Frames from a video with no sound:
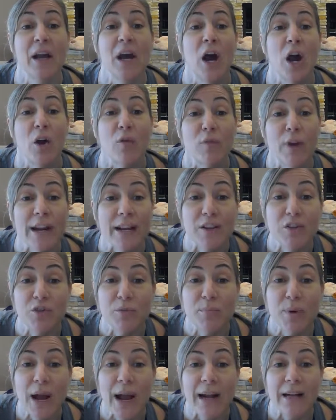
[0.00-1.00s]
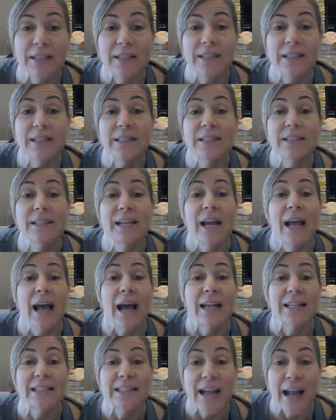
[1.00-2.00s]
A regular practice
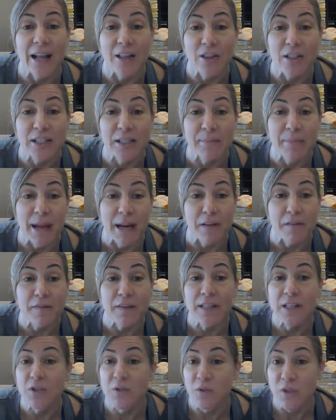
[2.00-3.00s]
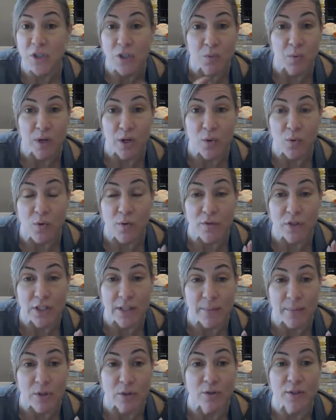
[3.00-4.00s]
has countless benefits. So I just want to go over
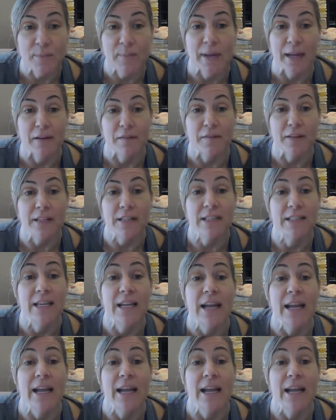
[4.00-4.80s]
some of those benefits.